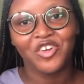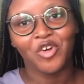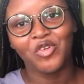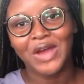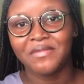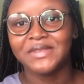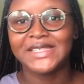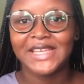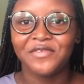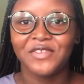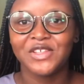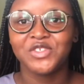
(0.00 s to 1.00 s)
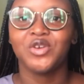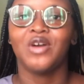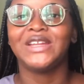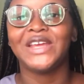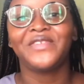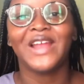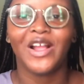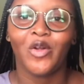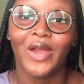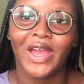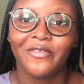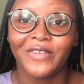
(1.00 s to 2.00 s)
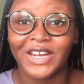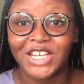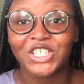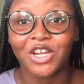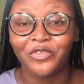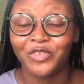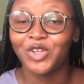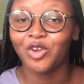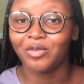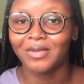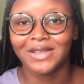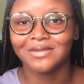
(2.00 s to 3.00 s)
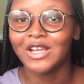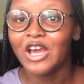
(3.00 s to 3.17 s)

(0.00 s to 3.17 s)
oh, I'm saving, so I'll definitely acquire financial freedom and